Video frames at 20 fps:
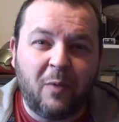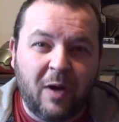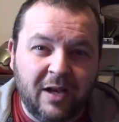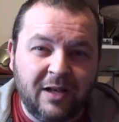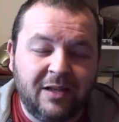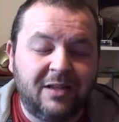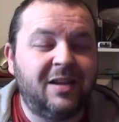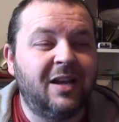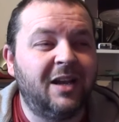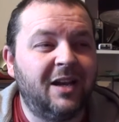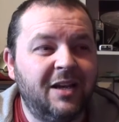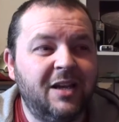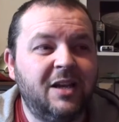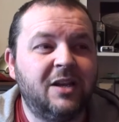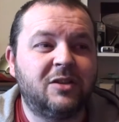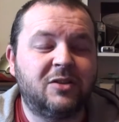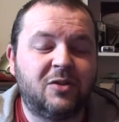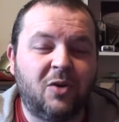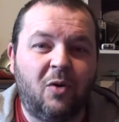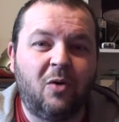when Tilly
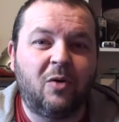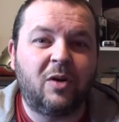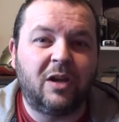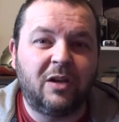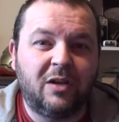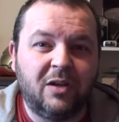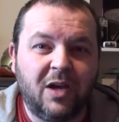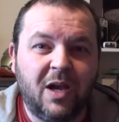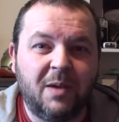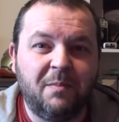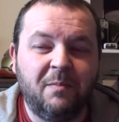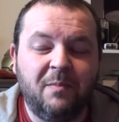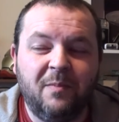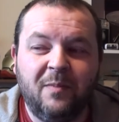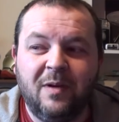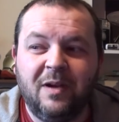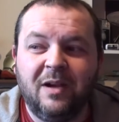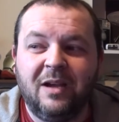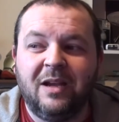is talking to him